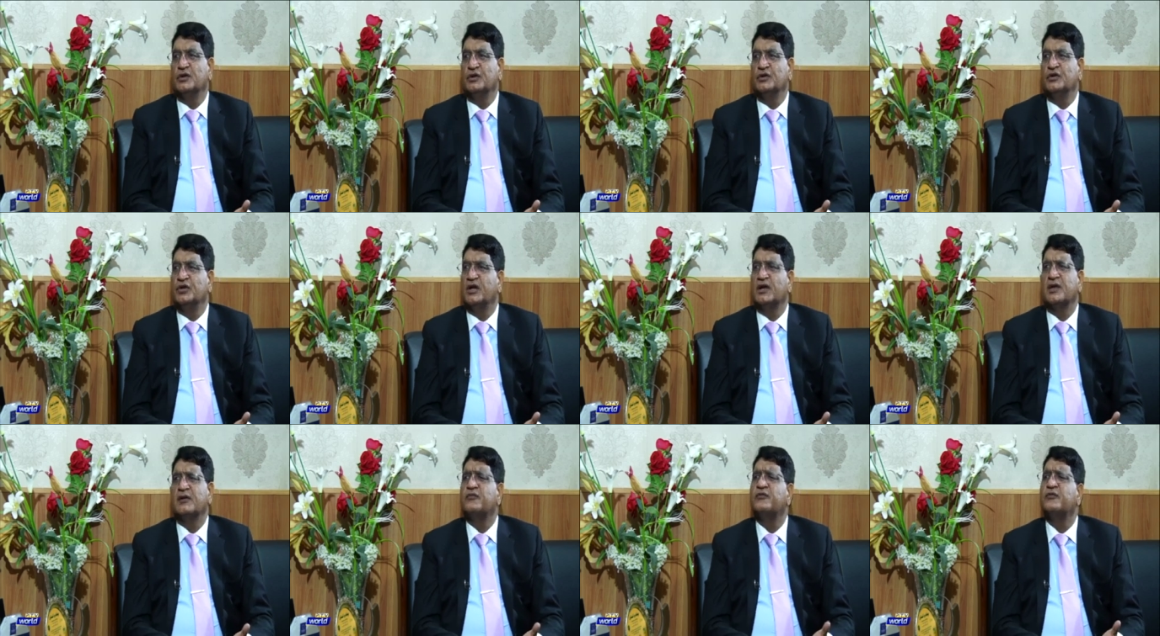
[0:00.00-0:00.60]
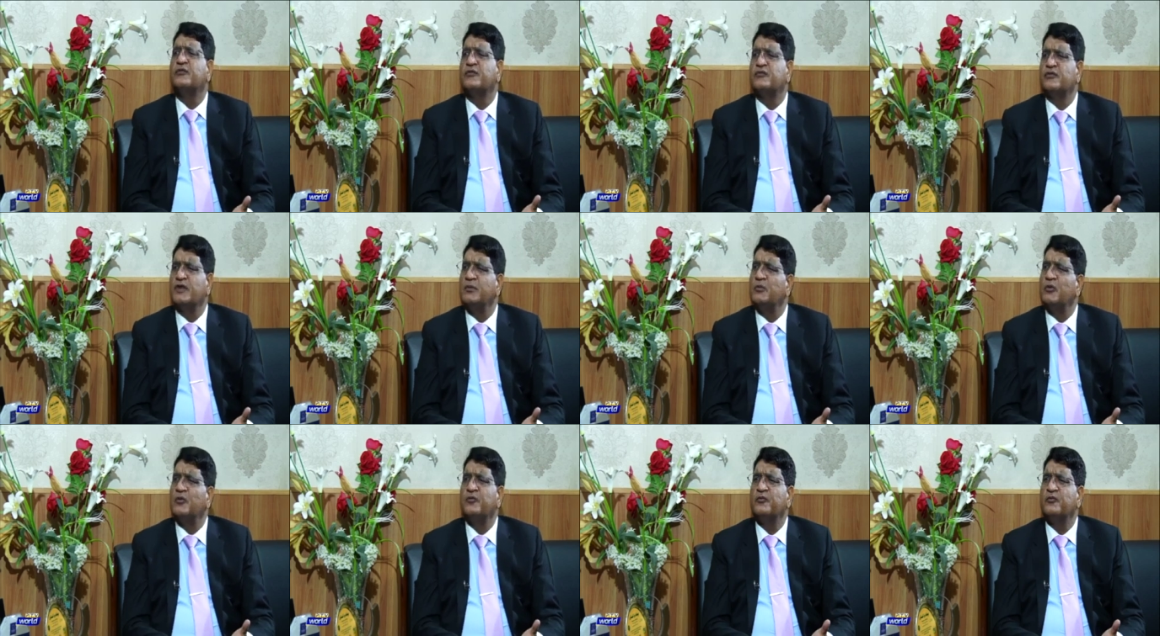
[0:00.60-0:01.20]
there are
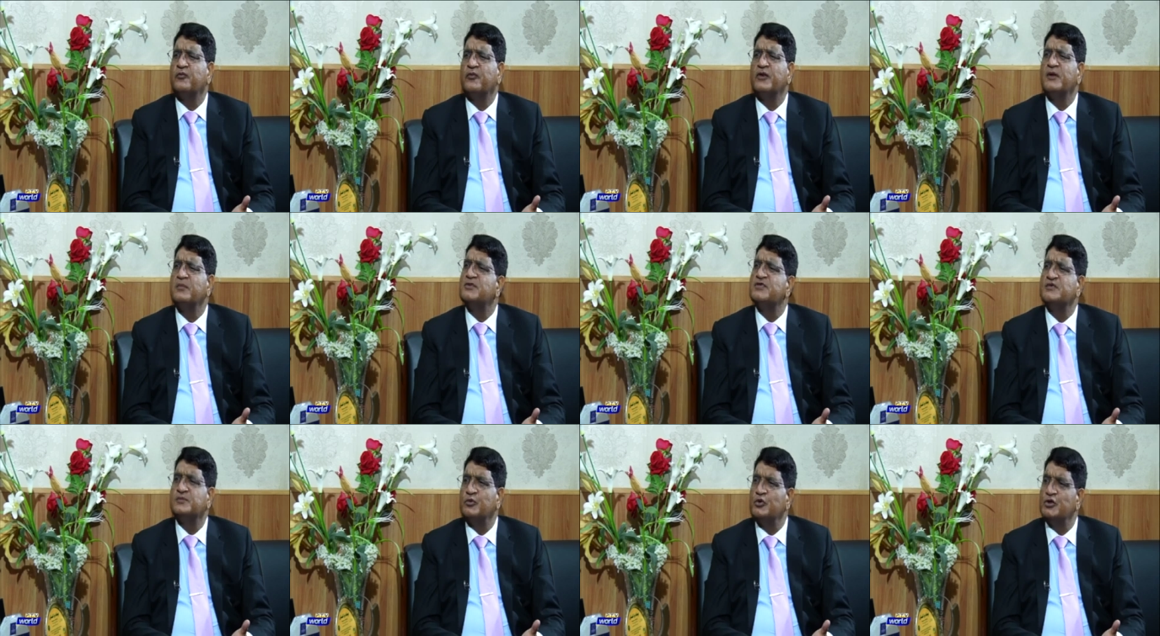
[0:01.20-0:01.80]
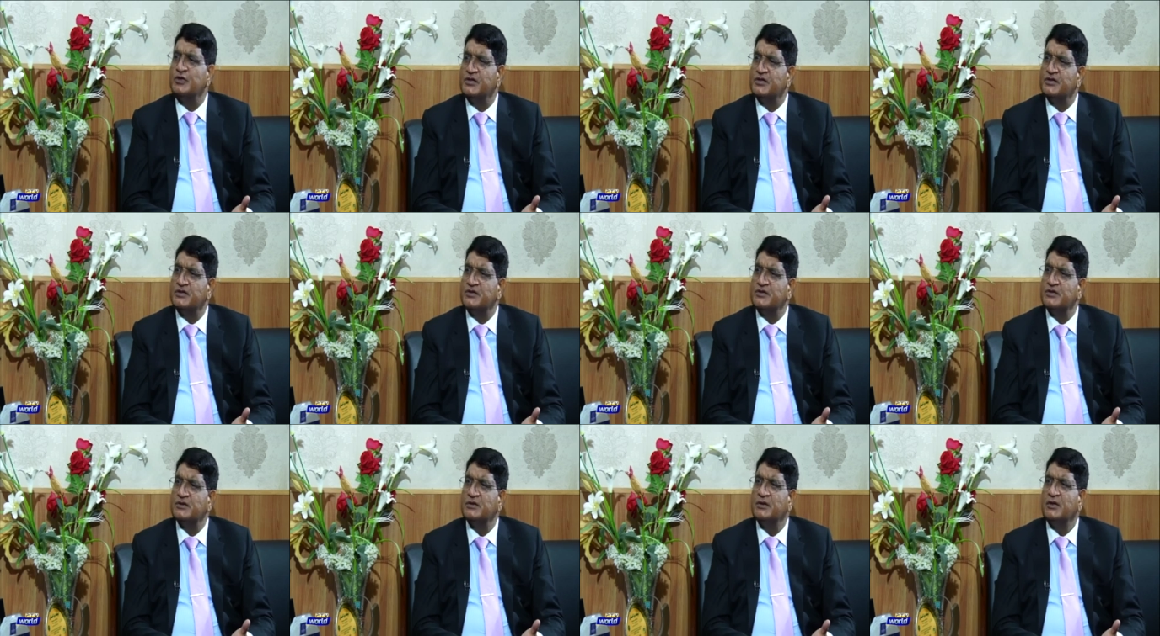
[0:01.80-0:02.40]
some of famous
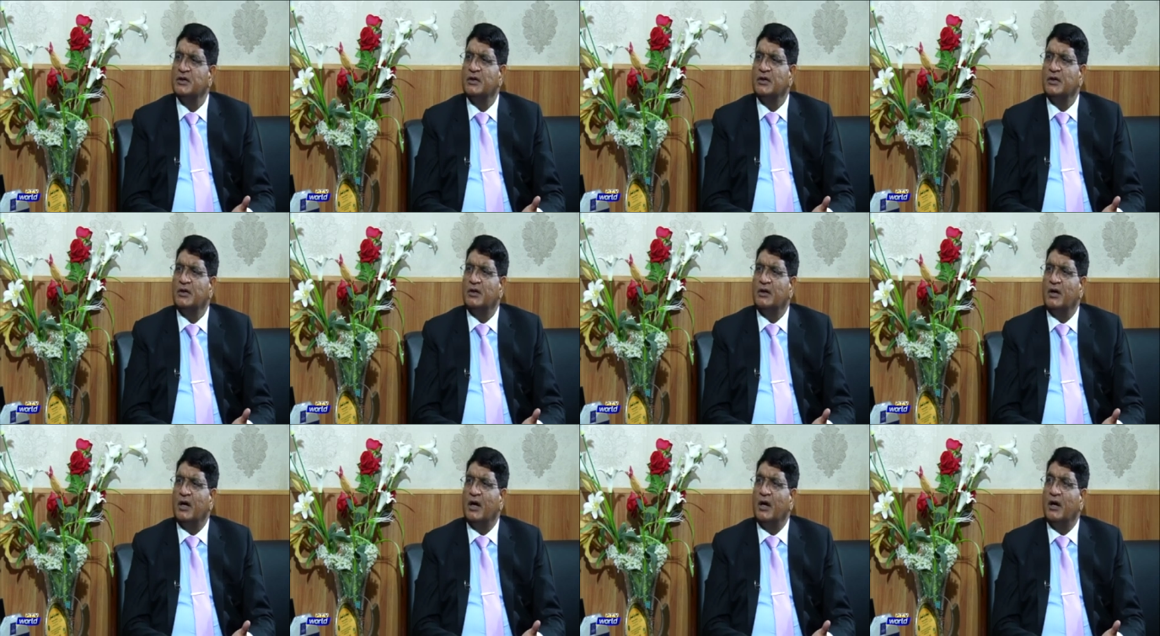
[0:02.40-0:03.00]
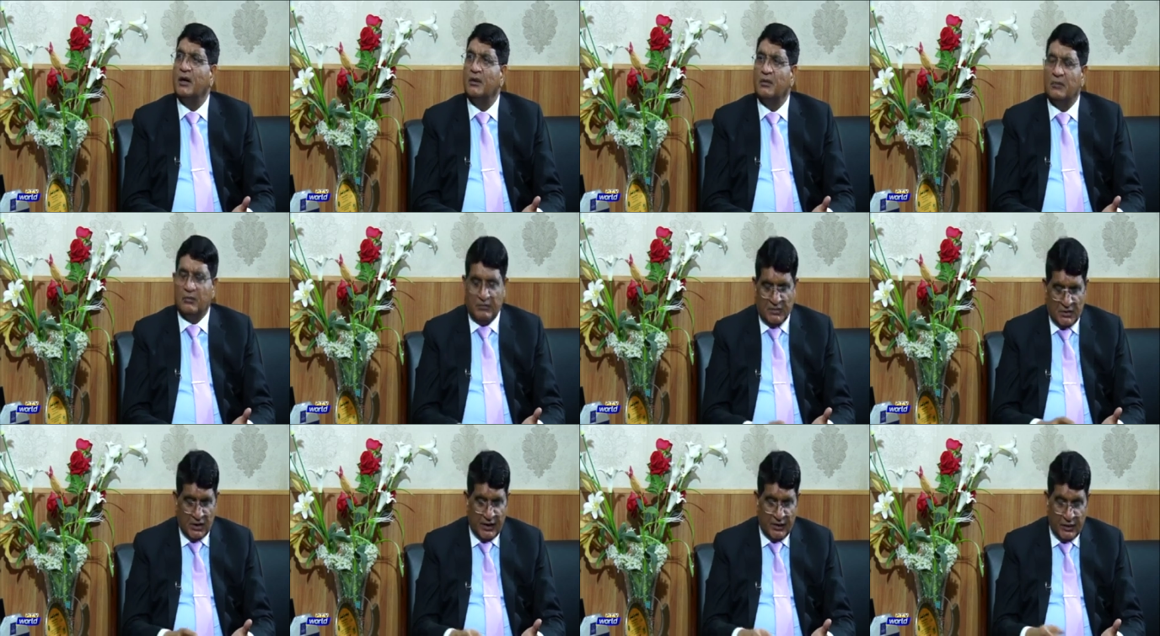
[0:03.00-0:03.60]
politicians.
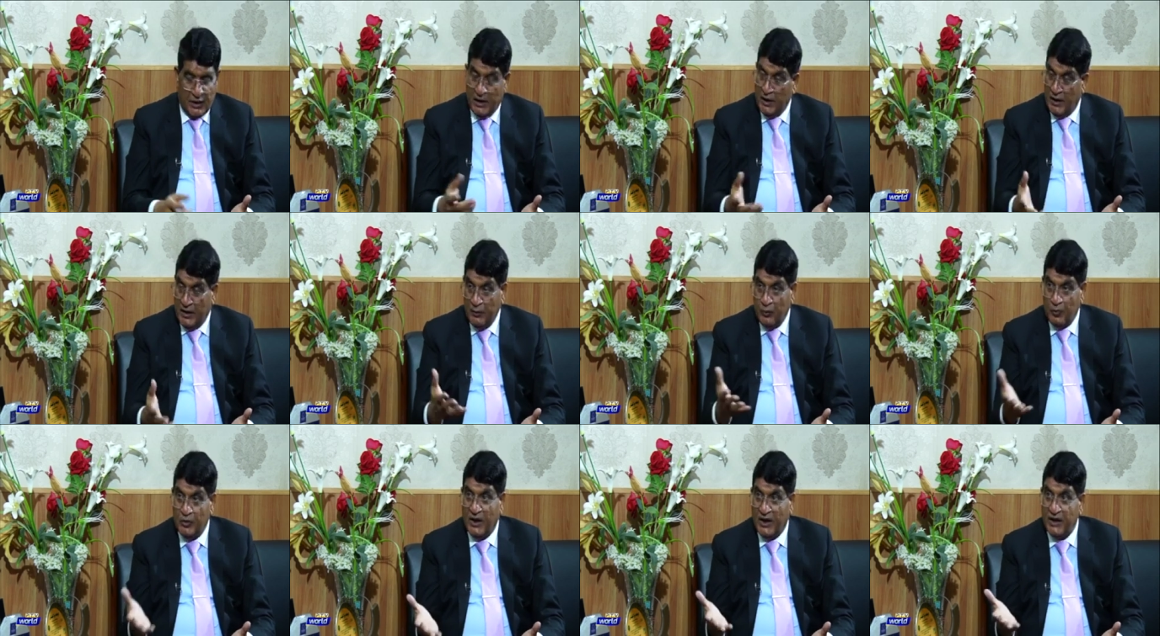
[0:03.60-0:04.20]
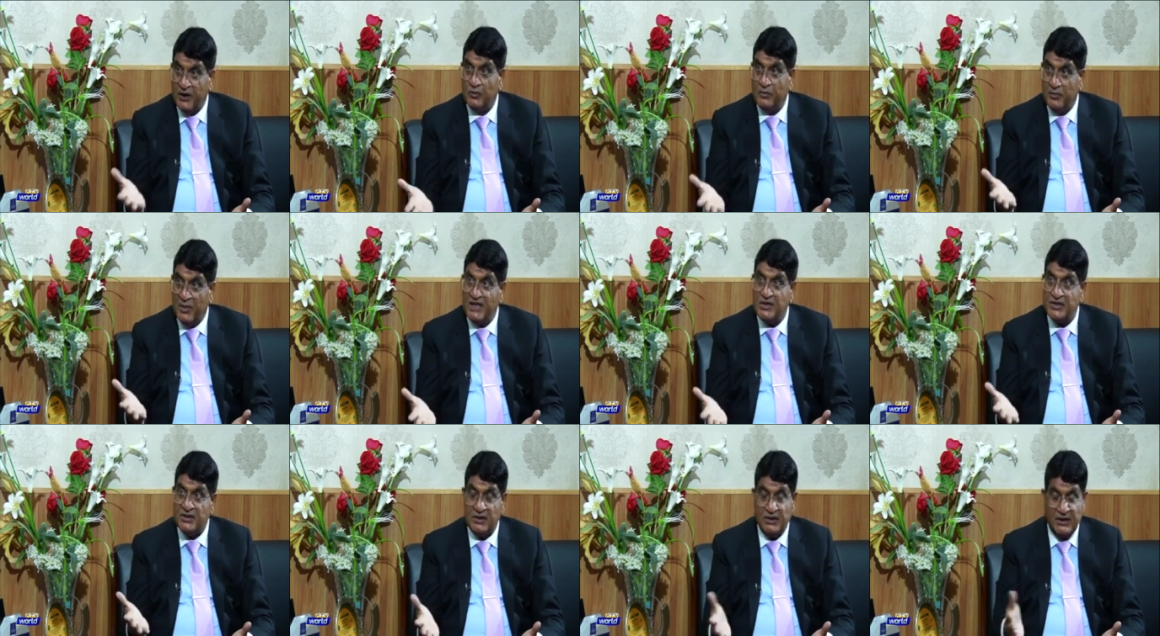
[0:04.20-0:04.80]
I would like to
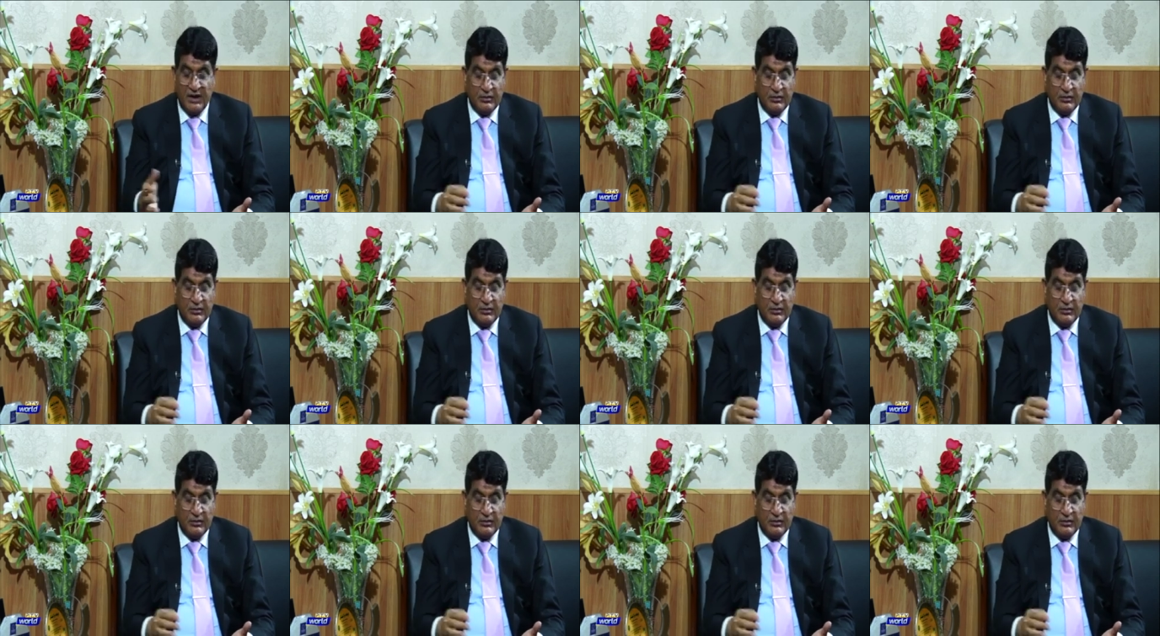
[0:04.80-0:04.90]
mention them.